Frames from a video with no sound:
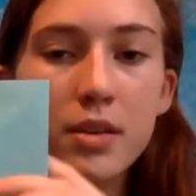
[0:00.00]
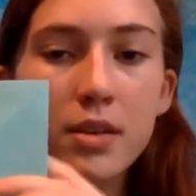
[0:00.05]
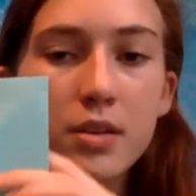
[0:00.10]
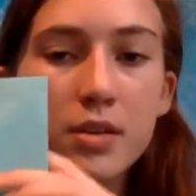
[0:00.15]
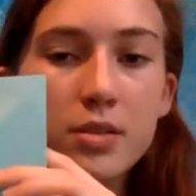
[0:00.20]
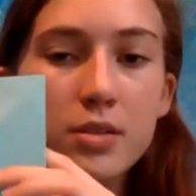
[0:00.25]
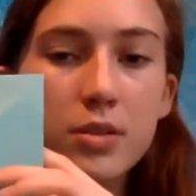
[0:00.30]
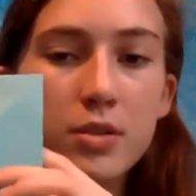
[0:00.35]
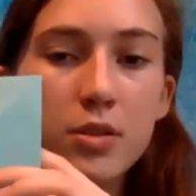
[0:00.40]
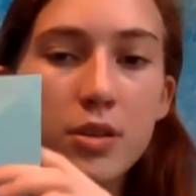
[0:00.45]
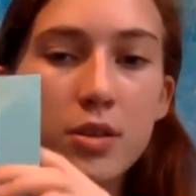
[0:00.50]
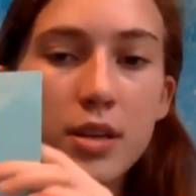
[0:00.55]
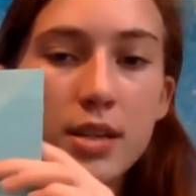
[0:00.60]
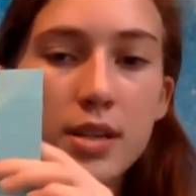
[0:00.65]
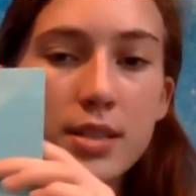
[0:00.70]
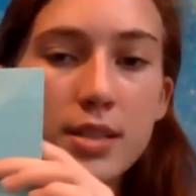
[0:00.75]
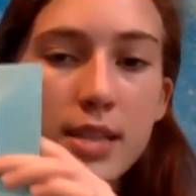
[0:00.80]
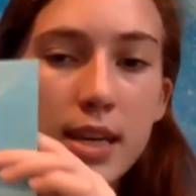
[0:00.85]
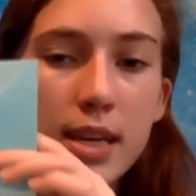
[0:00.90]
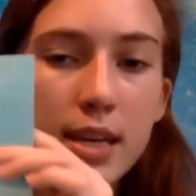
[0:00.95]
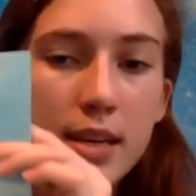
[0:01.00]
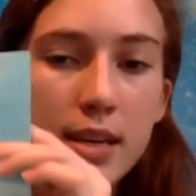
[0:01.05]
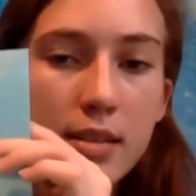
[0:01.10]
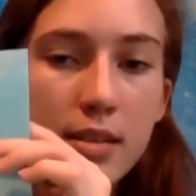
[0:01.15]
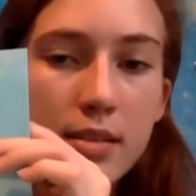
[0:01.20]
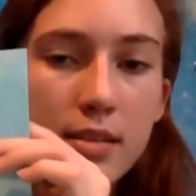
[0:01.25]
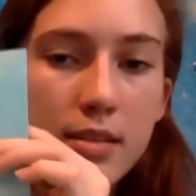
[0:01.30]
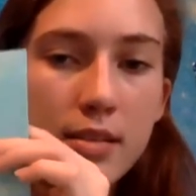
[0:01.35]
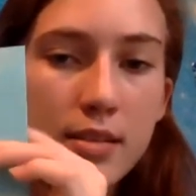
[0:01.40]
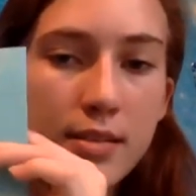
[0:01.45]
So you're going to take it,
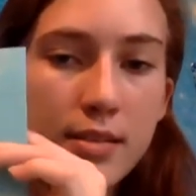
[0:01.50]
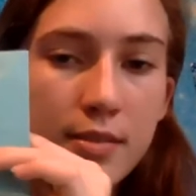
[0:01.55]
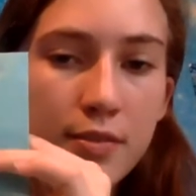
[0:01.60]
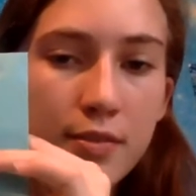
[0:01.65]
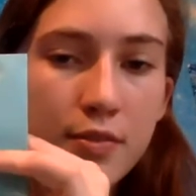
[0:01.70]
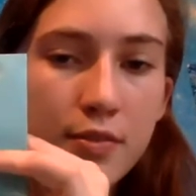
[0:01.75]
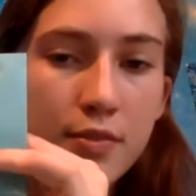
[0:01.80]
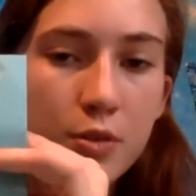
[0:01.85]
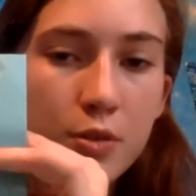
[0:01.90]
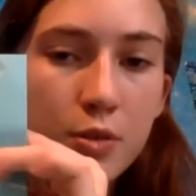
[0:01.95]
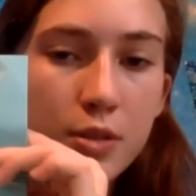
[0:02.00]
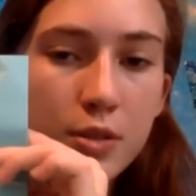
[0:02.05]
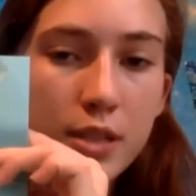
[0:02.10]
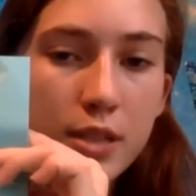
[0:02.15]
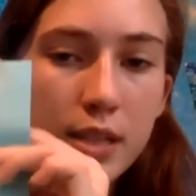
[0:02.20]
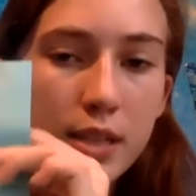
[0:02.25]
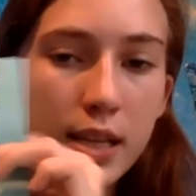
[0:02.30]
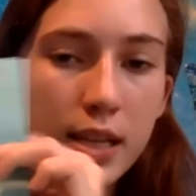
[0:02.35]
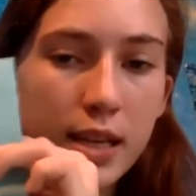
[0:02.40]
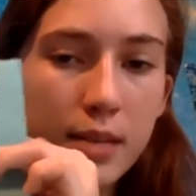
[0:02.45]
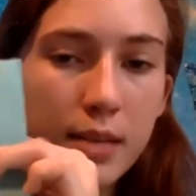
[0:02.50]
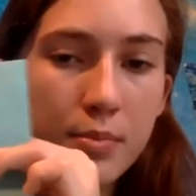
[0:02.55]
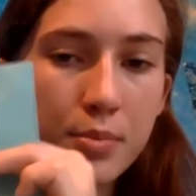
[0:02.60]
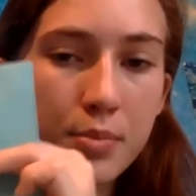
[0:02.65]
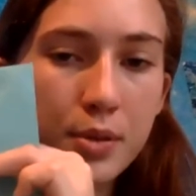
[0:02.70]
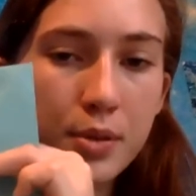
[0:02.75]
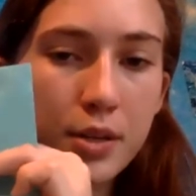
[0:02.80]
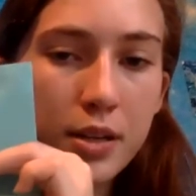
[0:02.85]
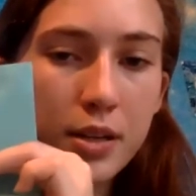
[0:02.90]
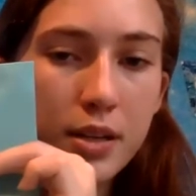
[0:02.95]
fold it like a
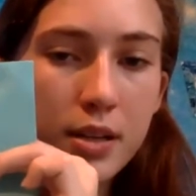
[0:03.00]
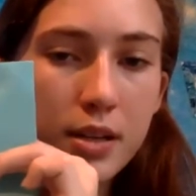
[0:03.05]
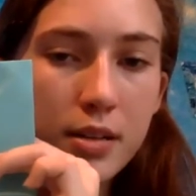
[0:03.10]
book,